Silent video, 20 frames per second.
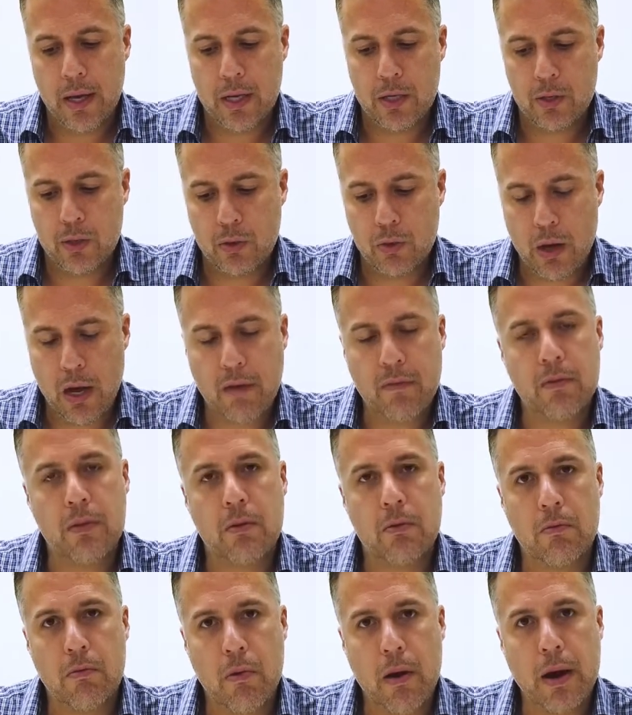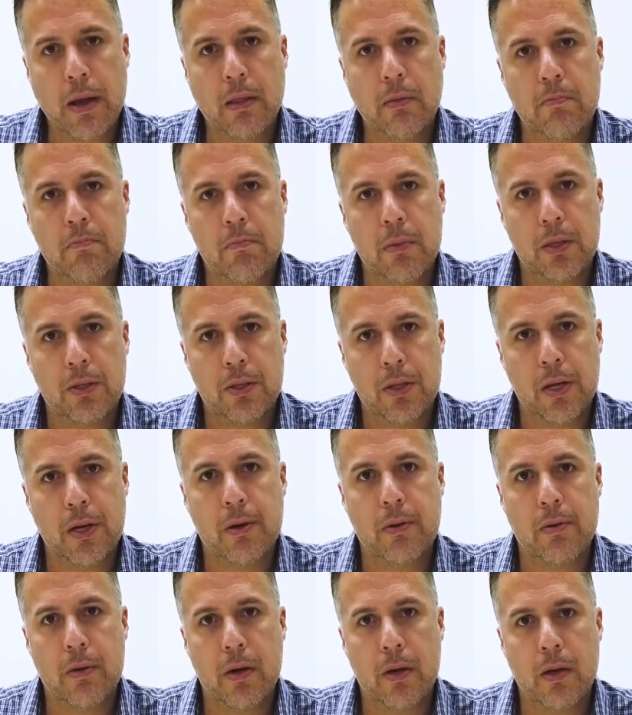is to have the right
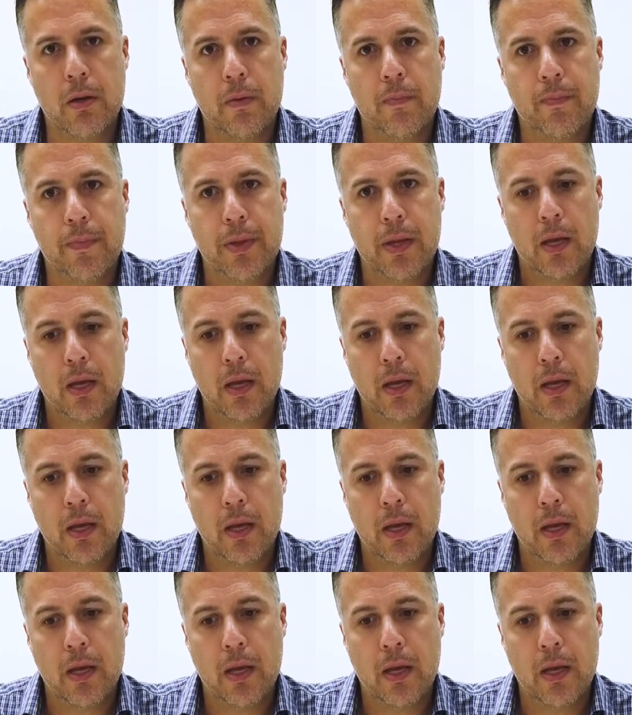material